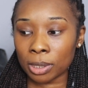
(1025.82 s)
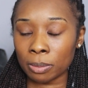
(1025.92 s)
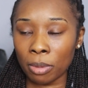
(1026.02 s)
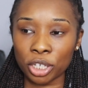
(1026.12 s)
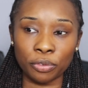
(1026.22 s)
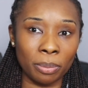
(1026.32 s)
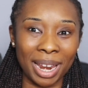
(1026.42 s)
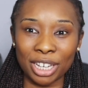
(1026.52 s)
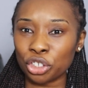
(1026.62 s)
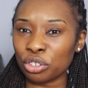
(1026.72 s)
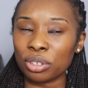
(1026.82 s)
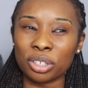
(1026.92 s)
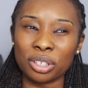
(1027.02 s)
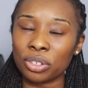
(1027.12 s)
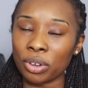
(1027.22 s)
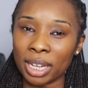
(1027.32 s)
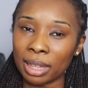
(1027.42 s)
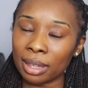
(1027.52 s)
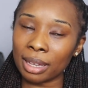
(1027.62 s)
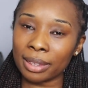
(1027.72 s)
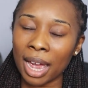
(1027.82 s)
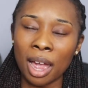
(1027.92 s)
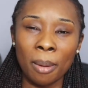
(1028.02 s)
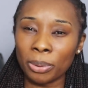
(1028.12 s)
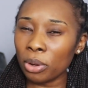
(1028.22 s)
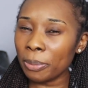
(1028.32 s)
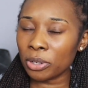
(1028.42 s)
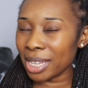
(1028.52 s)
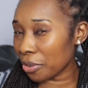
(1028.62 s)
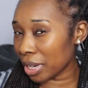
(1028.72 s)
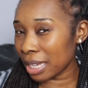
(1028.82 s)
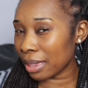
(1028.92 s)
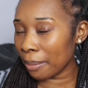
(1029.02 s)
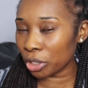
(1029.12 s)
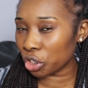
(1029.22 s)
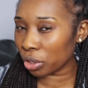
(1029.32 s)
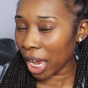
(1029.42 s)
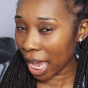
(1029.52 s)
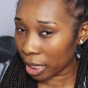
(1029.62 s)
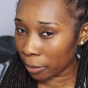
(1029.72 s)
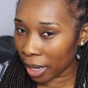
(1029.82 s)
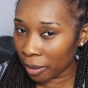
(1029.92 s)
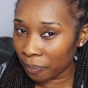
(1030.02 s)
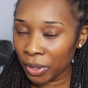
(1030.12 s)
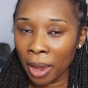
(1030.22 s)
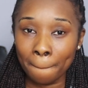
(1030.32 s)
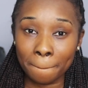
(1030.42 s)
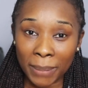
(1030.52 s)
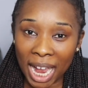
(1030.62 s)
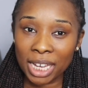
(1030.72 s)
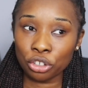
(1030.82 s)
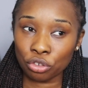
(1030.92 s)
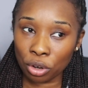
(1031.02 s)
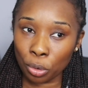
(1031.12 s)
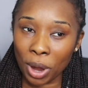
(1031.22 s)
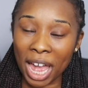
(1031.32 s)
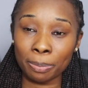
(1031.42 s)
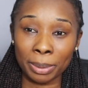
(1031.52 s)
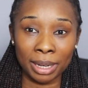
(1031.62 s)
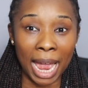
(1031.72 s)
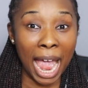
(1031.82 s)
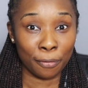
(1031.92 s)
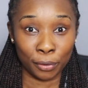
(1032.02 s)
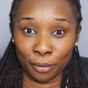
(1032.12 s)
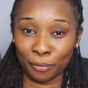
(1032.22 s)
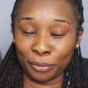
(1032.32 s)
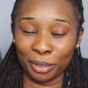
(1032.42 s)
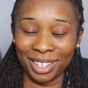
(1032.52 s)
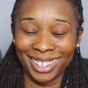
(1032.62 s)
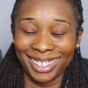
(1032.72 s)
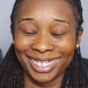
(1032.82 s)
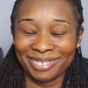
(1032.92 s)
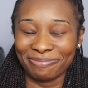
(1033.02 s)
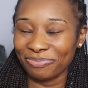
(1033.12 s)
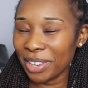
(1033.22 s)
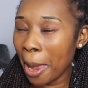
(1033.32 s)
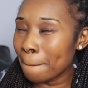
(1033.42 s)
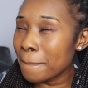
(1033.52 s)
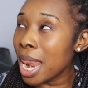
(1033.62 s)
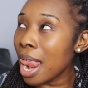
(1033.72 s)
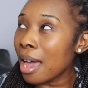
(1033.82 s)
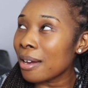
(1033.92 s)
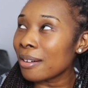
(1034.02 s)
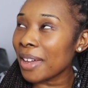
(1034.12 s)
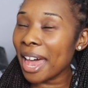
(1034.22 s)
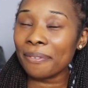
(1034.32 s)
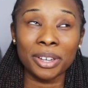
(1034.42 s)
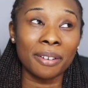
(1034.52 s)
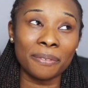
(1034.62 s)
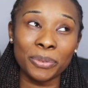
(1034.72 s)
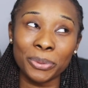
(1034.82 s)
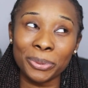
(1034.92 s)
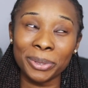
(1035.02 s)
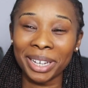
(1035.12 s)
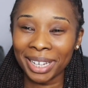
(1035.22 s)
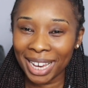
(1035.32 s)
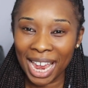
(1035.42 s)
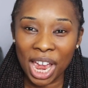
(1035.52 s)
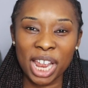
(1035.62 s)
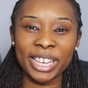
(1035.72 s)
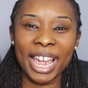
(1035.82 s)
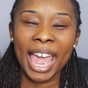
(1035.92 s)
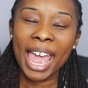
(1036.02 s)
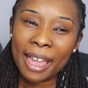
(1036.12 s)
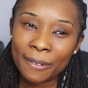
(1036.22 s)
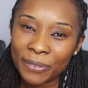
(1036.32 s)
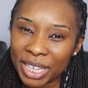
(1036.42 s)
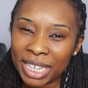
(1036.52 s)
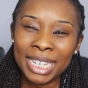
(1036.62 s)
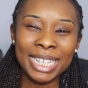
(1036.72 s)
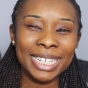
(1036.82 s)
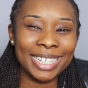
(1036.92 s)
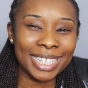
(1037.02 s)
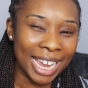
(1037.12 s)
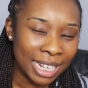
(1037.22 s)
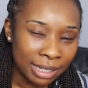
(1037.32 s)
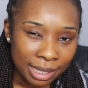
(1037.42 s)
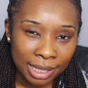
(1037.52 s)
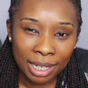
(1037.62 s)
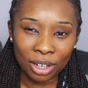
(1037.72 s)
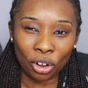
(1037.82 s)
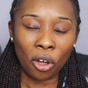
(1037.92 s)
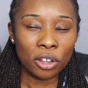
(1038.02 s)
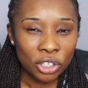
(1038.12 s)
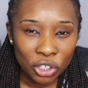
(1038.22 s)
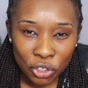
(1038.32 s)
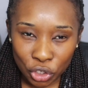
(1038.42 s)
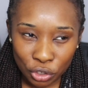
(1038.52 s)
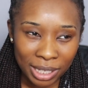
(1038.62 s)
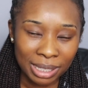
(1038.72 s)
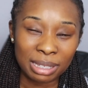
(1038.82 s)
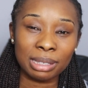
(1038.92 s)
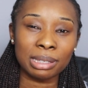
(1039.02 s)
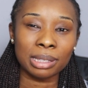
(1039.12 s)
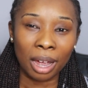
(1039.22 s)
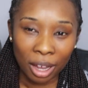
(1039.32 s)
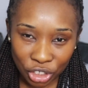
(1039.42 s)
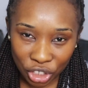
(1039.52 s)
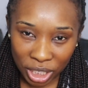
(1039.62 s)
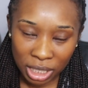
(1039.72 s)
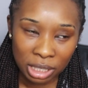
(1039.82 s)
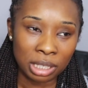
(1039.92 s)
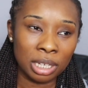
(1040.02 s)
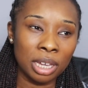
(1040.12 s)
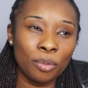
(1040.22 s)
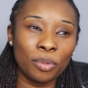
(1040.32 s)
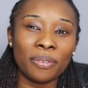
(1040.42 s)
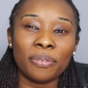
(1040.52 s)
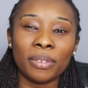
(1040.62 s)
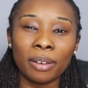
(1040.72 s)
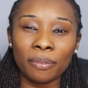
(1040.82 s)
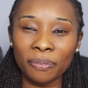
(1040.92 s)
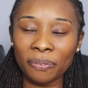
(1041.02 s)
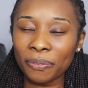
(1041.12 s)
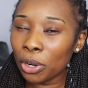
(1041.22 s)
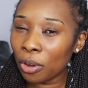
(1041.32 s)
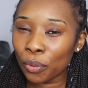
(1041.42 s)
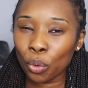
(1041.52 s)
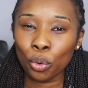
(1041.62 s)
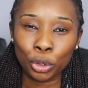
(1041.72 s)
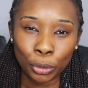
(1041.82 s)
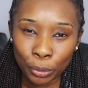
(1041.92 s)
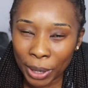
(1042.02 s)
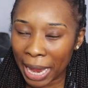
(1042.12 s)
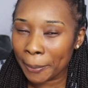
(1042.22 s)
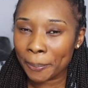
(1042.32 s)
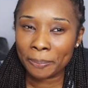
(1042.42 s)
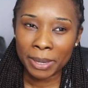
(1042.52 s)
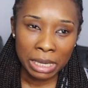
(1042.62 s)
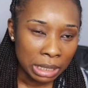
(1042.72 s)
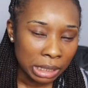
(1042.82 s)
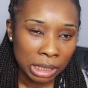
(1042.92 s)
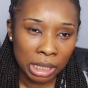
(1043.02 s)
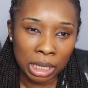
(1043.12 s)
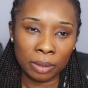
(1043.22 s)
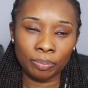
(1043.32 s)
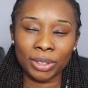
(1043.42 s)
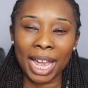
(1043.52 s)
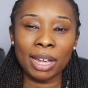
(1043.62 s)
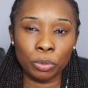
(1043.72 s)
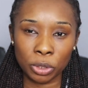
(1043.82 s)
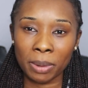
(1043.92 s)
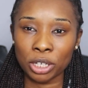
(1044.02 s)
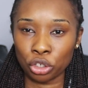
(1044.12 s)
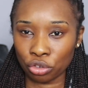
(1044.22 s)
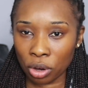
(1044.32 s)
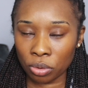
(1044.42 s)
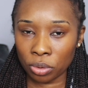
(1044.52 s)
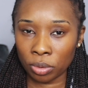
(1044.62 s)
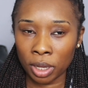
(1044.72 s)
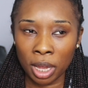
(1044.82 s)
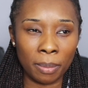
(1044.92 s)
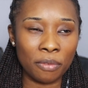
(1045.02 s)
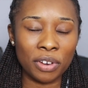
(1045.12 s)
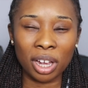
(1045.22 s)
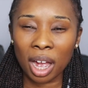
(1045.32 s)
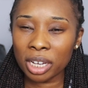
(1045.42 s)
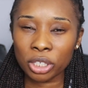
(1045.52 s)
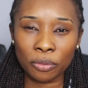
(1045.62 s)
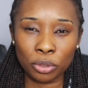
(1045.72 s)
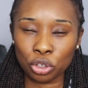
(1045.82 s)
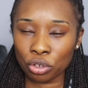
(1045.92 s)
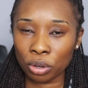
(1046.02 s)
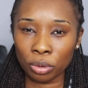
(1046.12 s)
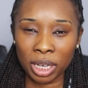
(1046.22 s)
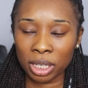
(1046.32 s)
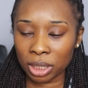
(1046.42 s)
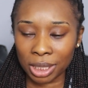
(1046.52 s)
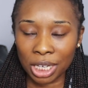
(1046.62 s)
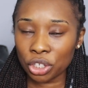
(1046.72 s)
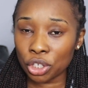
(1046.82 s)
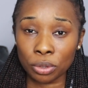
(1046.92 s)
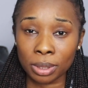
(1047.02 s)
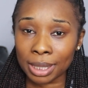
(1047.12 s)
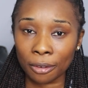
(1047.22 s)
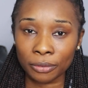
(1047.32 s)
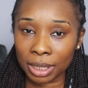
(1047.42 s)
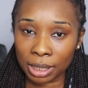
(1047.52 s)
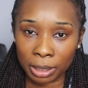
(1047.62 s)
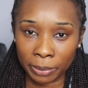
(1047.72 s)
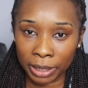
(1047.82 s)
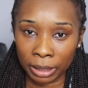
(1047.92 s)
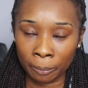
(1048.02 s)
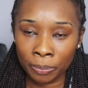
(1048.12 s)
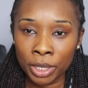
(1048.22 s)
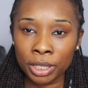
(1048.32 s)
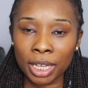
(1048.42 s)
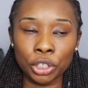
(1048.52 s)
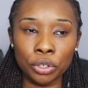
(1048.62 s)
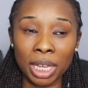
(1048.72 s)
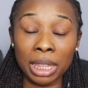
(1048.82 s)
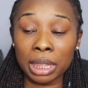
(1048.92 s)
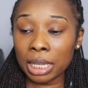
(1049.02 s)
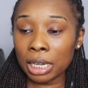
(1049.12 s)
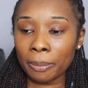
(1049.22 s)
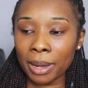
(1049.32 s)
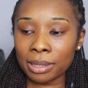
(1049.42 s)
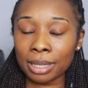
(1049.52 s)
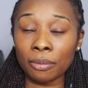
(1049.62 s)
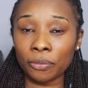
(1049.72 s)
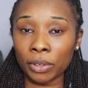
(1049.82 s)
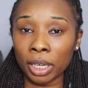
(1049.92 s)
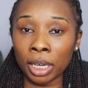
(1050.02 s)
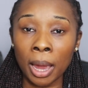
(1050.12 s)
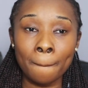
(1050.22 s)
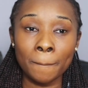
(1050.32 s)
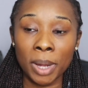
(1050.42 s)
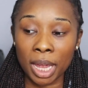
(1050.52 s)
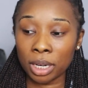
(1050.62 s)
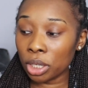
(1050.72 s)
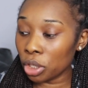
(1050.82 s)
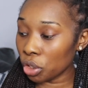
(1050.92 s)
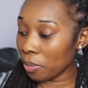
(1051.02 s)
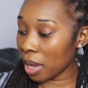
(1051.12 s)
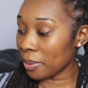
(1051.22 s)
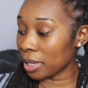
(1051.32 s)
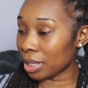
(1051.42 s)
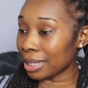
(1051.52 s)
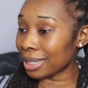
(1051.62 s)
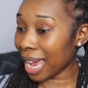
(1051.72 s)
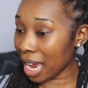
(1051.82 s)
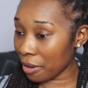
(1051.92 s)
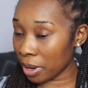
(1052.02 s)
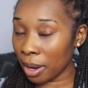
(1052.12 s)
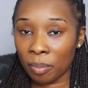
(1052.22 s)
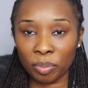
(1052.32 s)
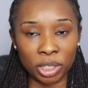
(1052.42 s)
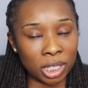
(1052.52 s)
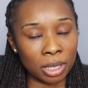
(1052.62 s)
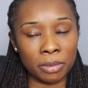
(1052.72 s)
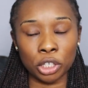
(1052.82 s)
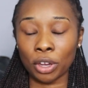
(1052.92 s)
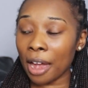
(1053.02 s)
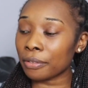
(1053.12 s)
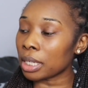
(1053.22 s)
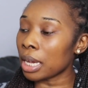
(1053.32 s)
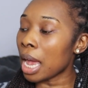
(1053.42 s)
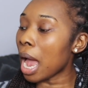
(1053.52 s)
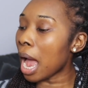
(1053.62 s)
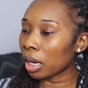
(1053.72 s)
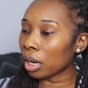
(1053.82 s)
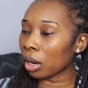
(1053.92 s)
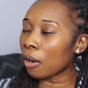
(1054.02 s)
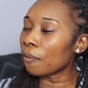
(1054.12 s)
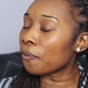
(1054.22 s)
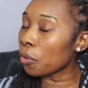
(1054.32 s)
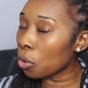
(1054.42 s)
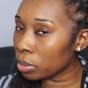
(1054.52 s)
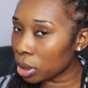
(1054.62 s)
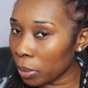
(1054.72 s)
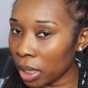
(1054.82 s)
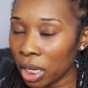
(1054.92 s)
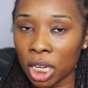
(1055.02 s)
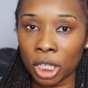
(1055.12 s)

as much from like sugars or anything like that, purely because I don't eat that much sugar anyway. My struggle had been African food. My love, African food. The heavy, dense, concentrated starches with full of oil and meat. That was my struggle. But regardless of your struggle, it teaches you self-discipline, that you can think about something and you maybe desire it, but it doesn't mean you have to conform to it.